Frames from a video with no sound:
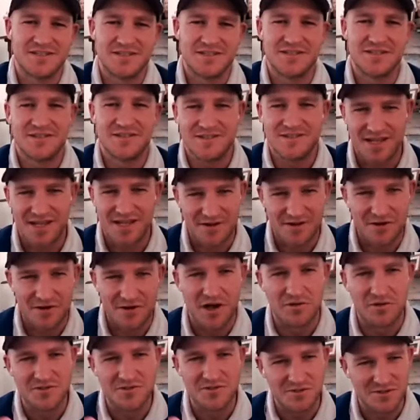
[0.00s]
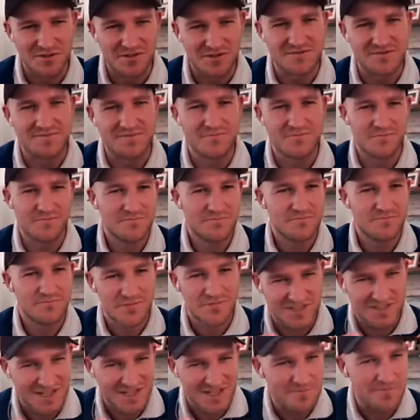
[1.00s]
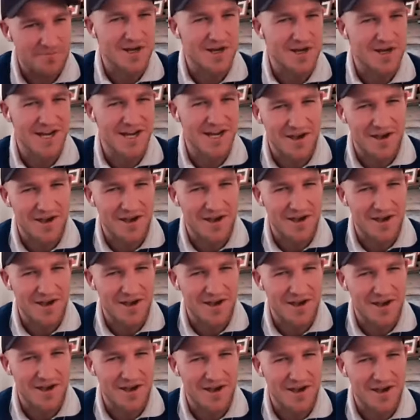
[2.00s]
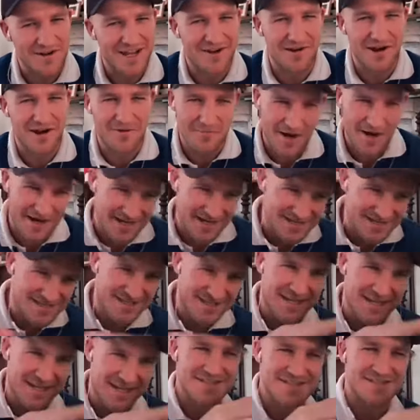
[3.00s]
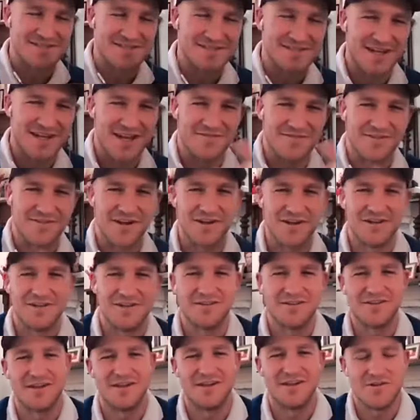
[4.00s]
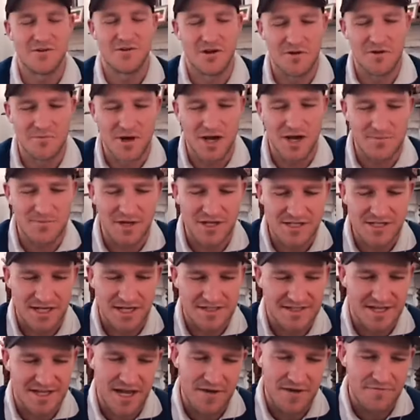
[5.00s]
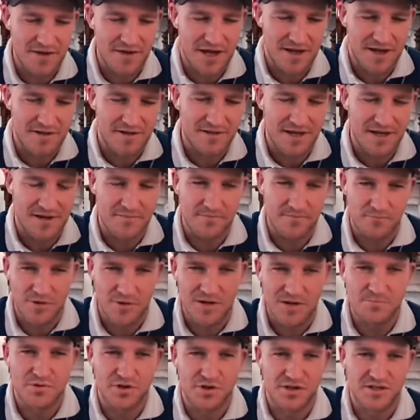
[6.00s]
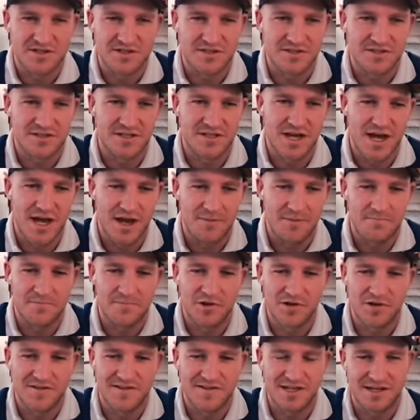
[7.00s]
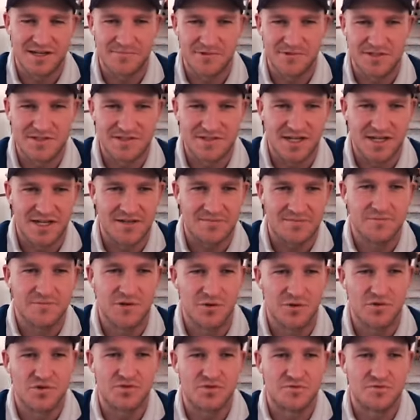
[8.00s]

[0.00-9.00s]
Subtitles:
Dan and I will sort of pretend we're going on our own ways. Case and Dave, go your own way. But yeah, to have that one person like Dan was crucial.